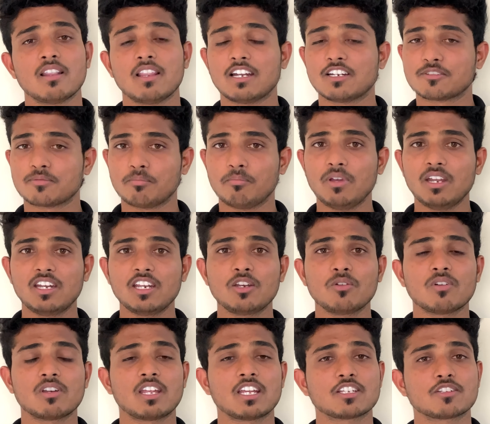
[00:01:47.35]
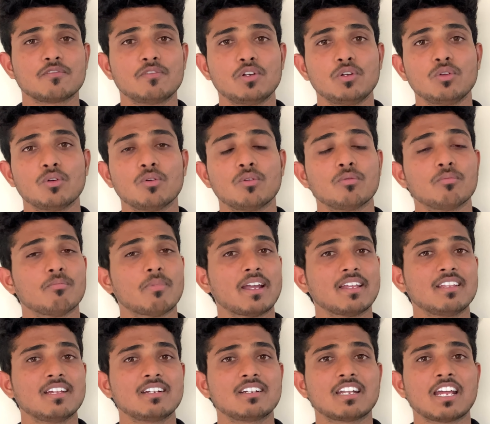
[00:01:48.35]
Let's meet in our next video. By
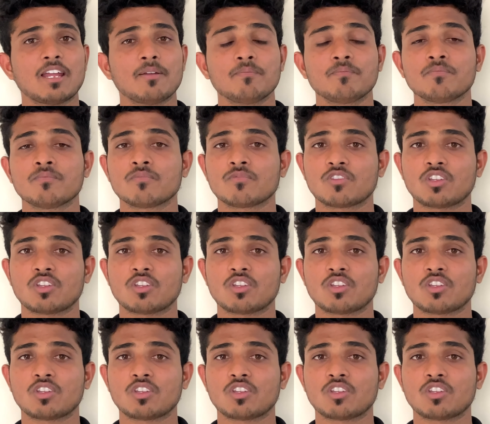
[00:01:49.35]
that time,